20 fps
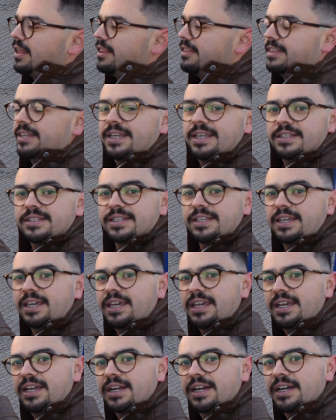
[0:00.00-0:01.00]
This
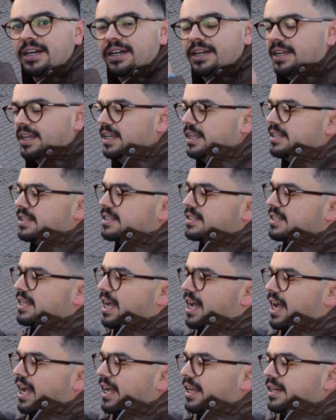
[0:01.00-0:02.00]
here
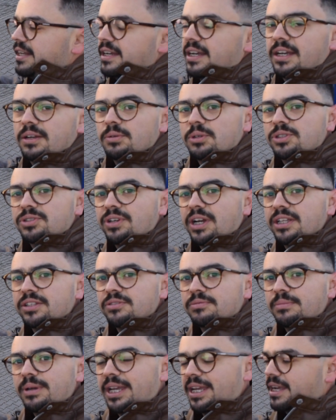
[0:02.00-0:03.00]
inside, I will try
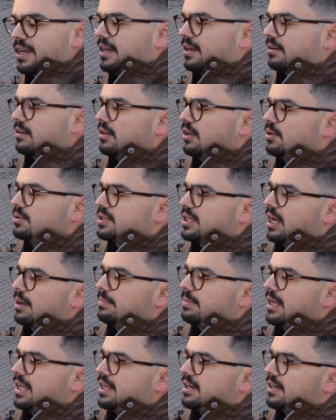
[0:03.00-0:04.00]
to make a
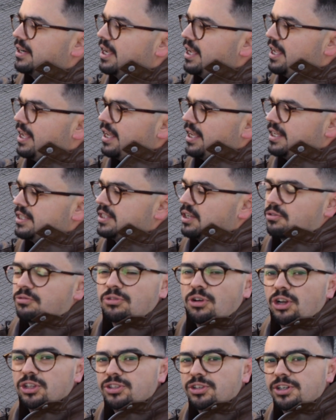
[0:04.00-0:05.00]
close-up later, is the
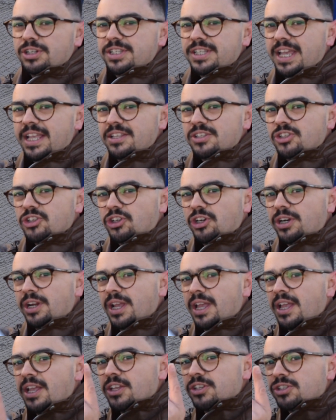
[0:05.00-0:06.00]
rotor sensor.
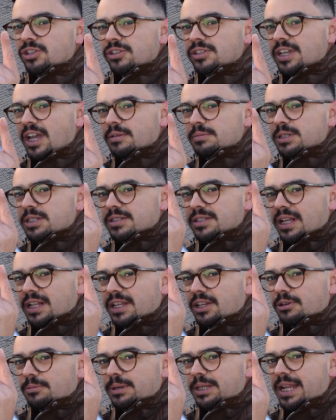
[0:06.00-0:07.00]
Sometimes it's a
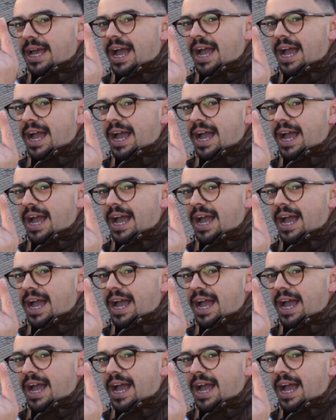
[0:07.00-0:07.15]
little bit